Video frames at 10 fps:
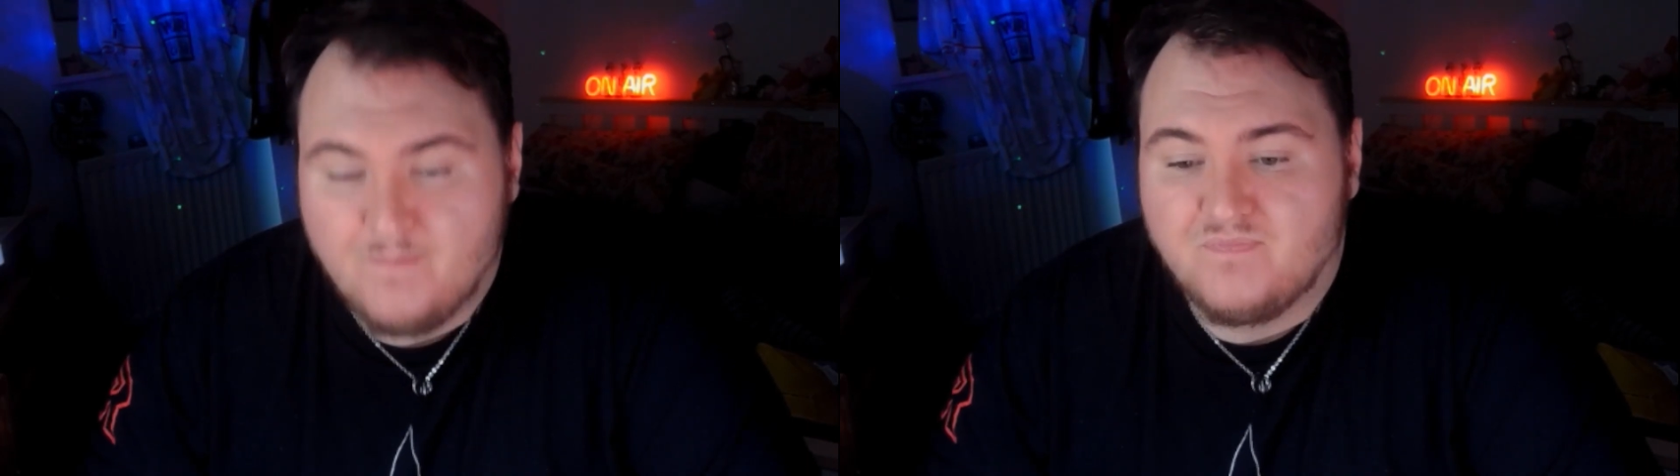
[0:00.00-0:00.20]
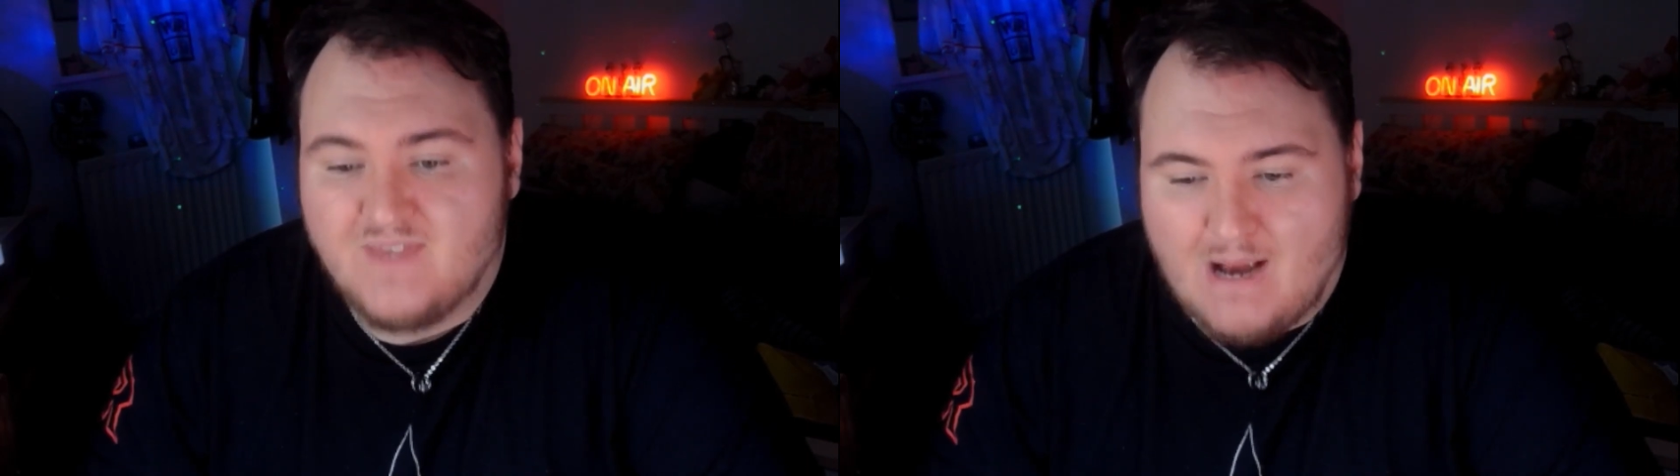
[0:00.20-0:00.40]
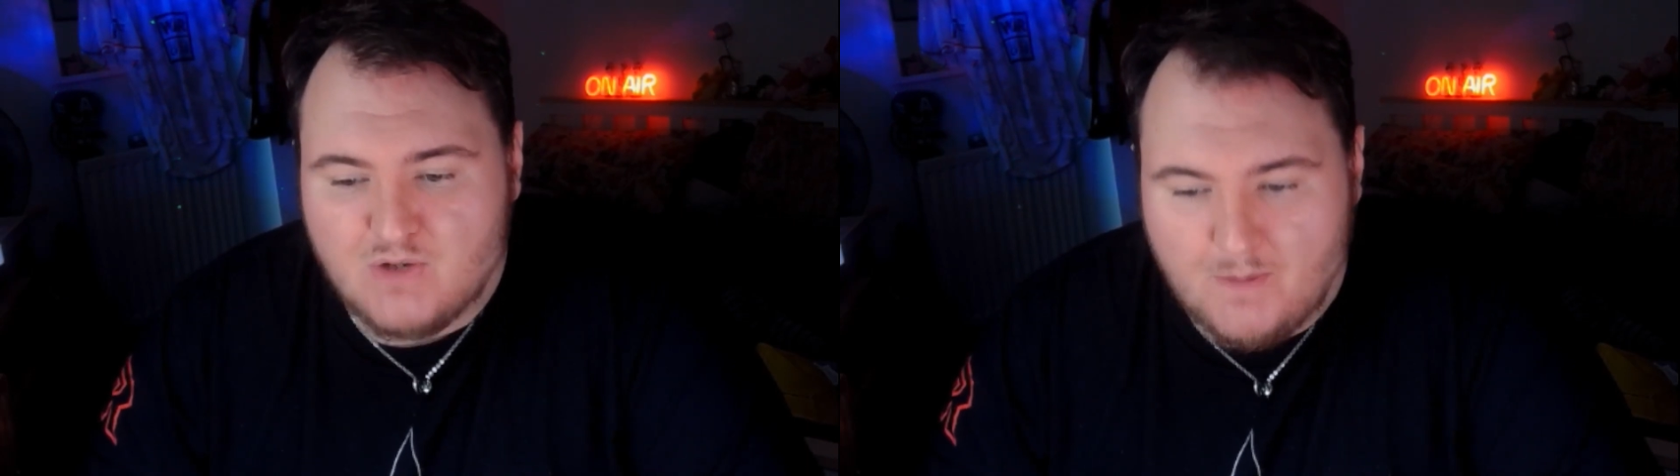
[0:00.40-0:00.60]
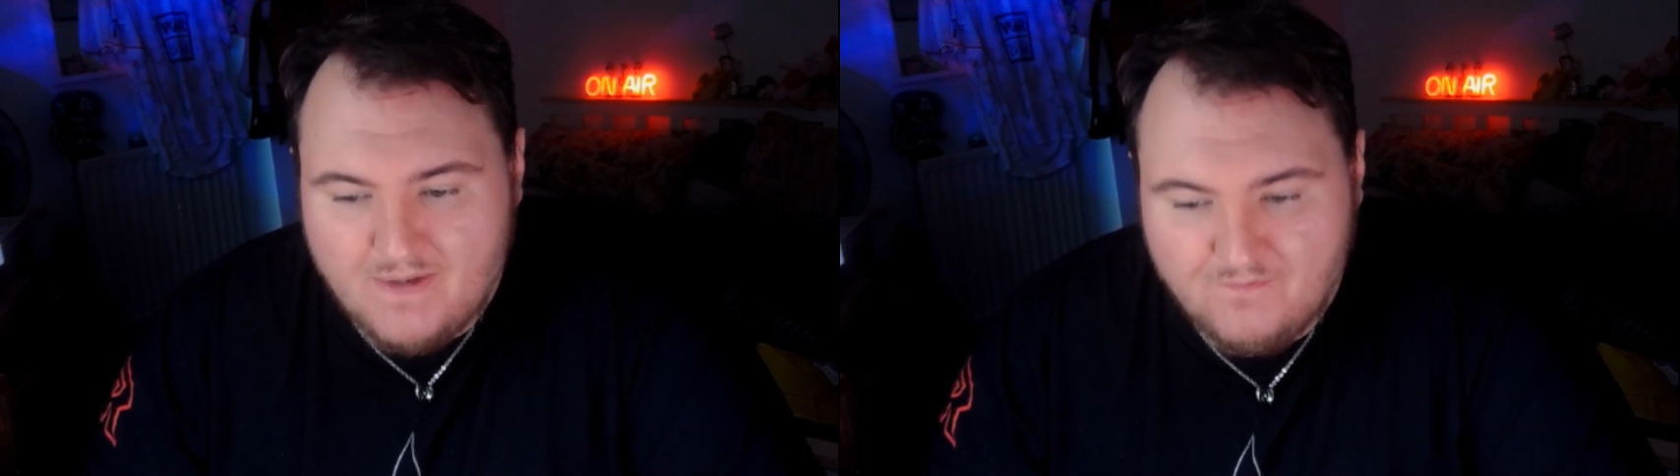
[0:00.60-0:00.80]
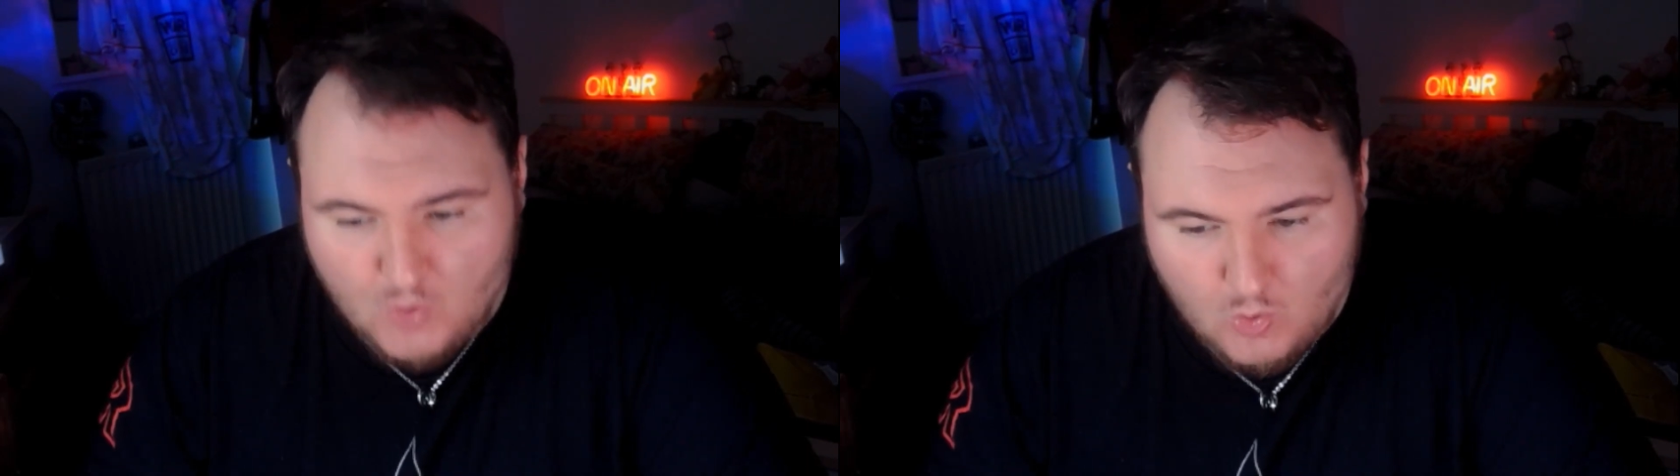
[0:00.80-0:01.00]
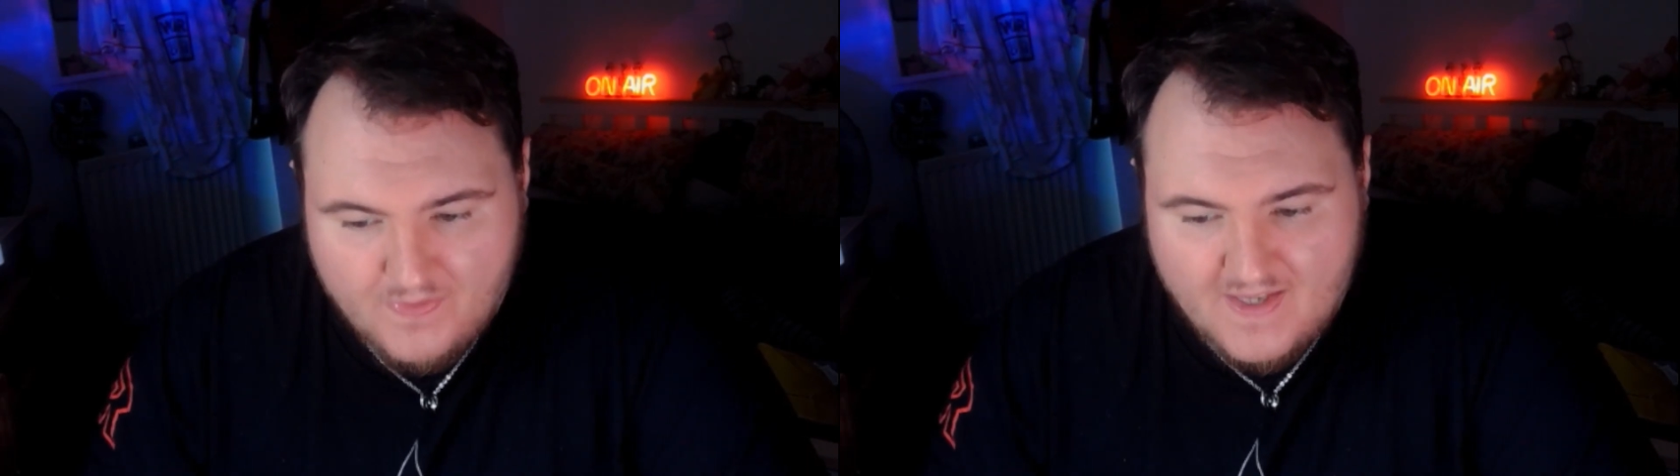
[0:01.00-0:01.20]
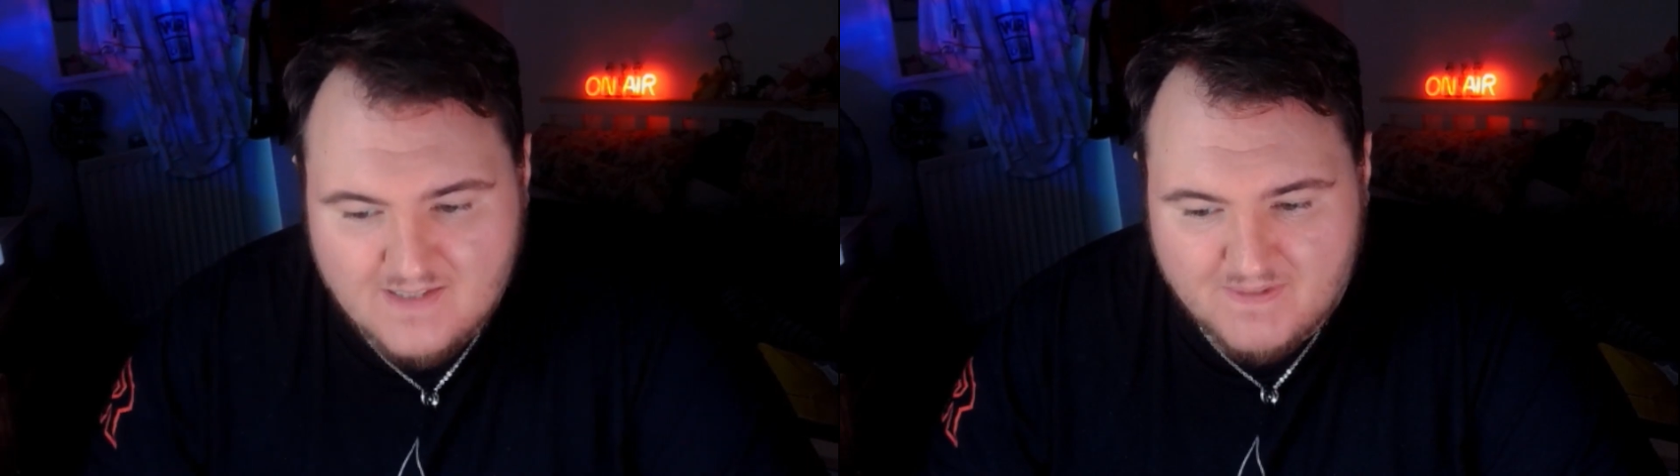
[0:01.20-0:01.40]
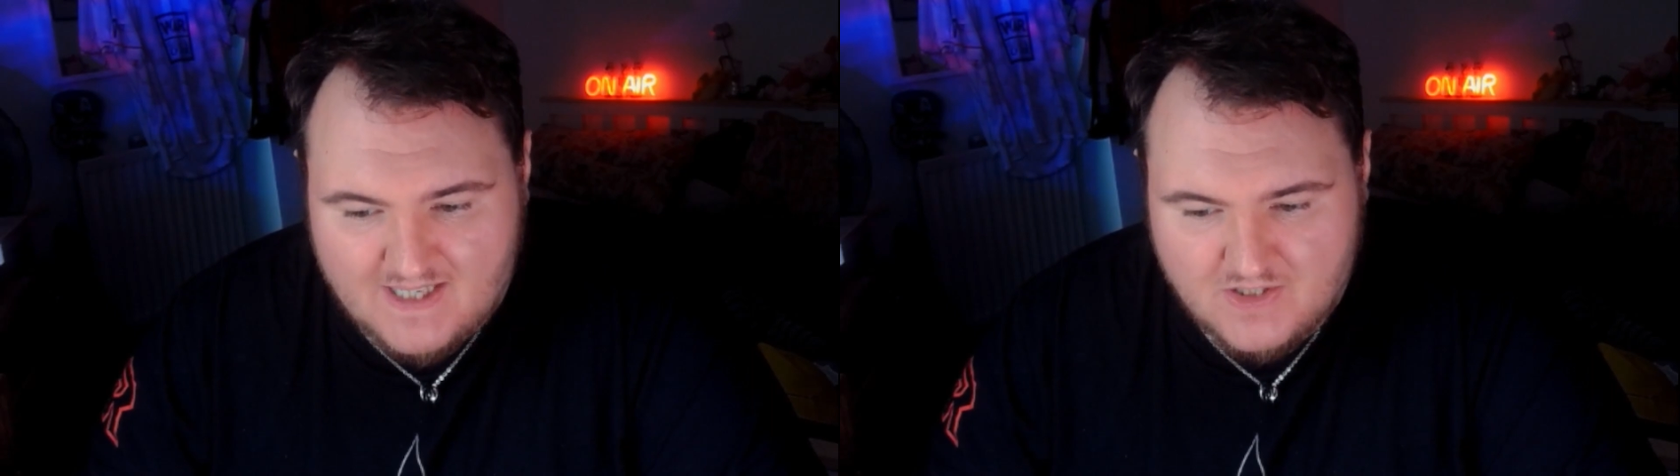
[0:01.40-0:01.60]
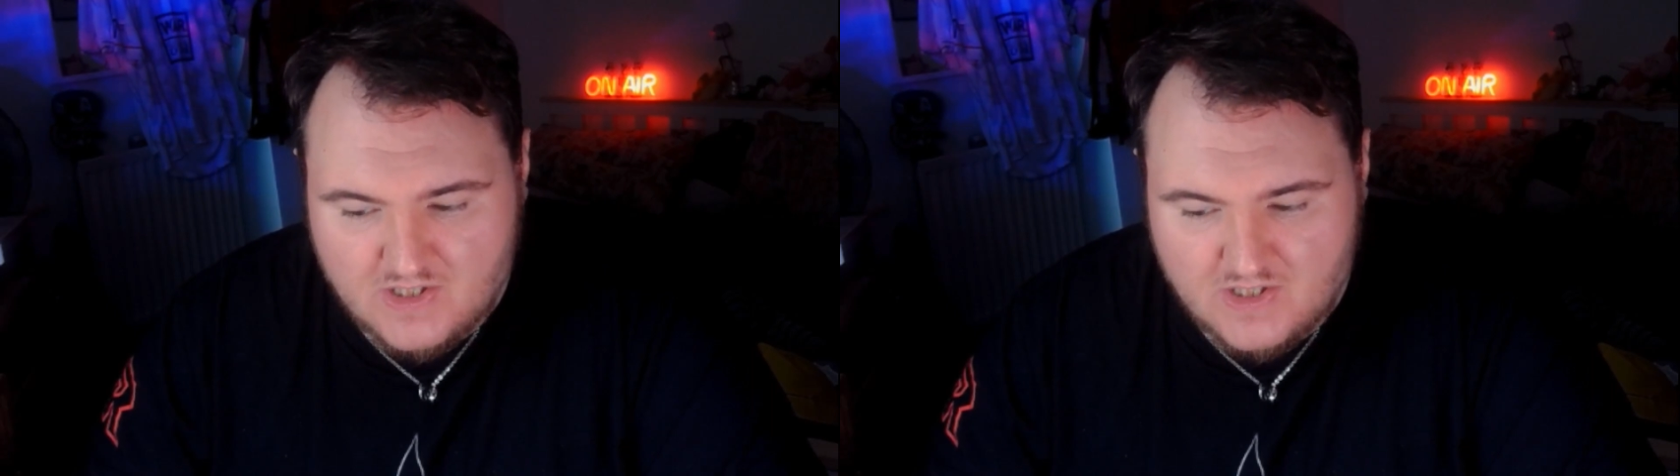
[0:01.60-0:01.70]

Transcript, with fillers: Now, going forward, there's a potential